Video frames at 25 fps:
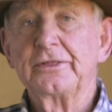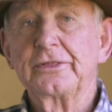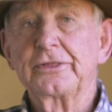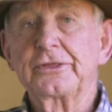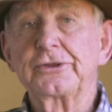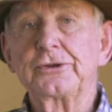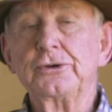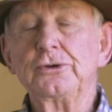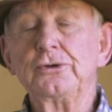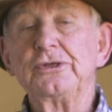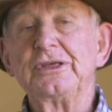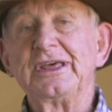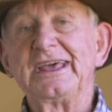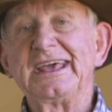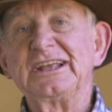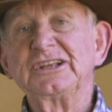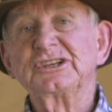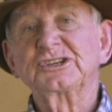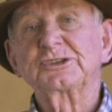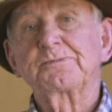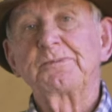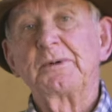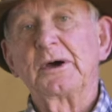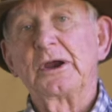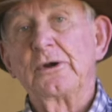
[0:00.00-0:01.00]
through the
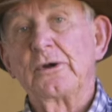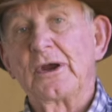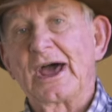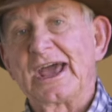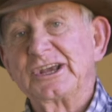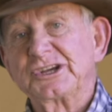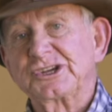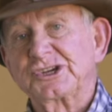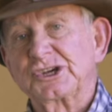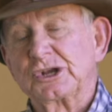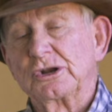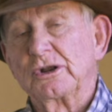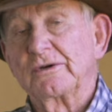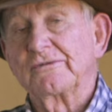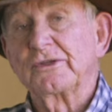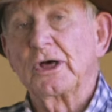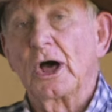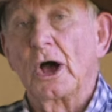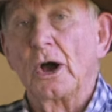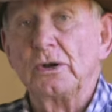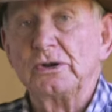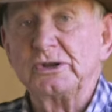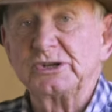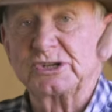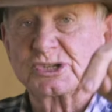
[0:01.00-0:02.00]
inspiration of
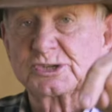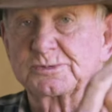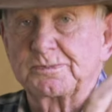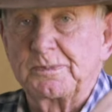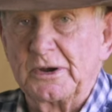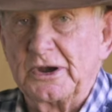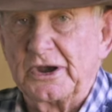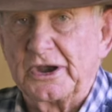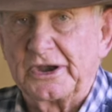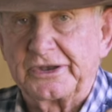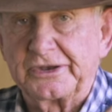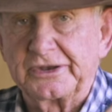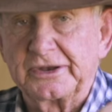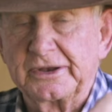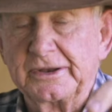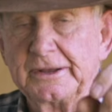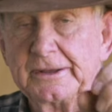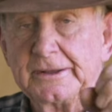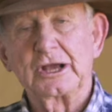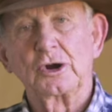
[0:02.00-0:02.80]
the Holy Spirit.